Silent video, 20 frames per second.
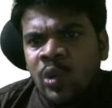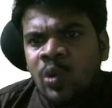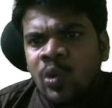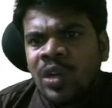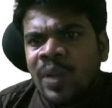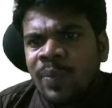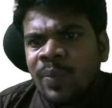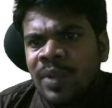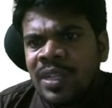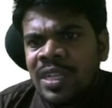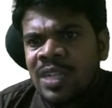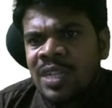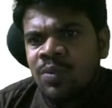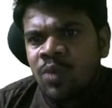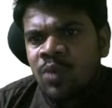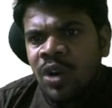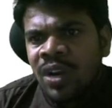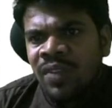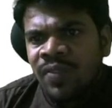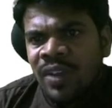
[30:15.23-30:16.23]
apices
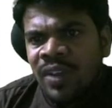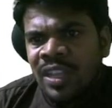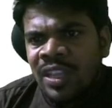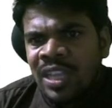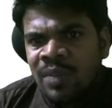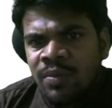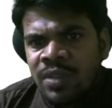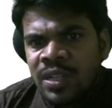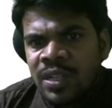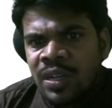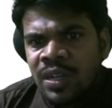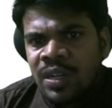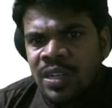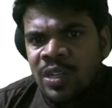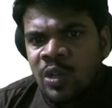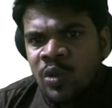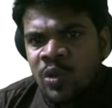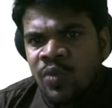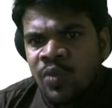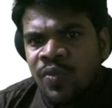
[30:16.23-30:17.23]
modify themselves
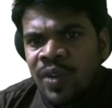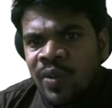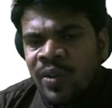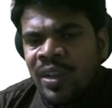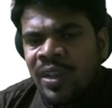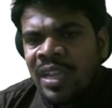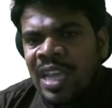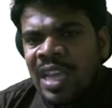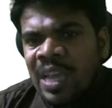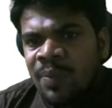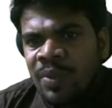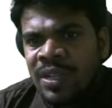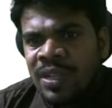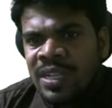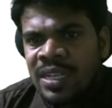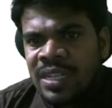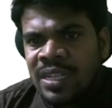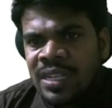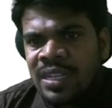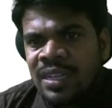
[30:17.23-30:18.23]
to flowering
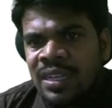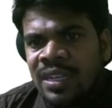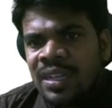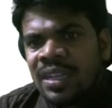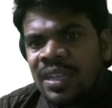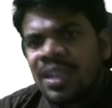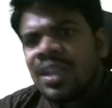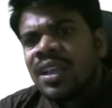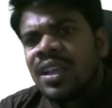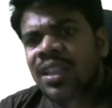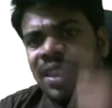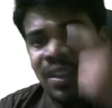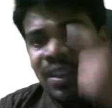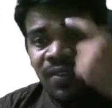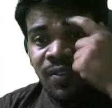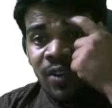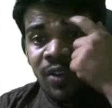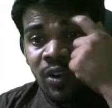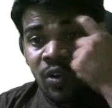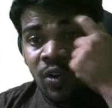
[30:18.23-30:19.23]
apices. The
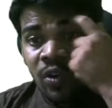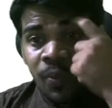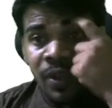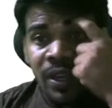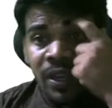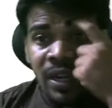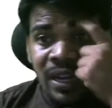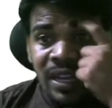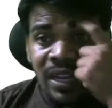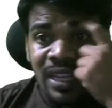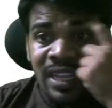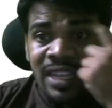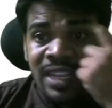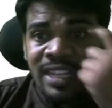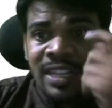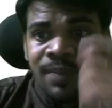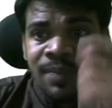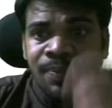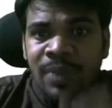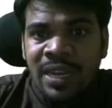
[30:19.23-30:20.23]
photoperiod is
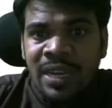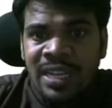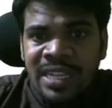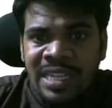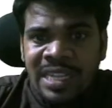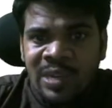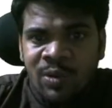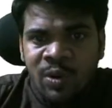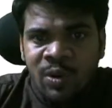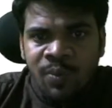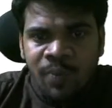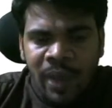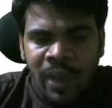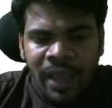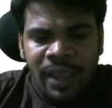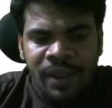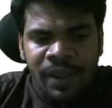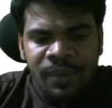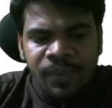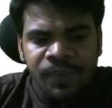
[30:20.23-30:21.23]
perceived
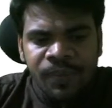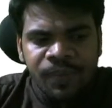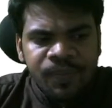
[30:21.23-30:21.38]
by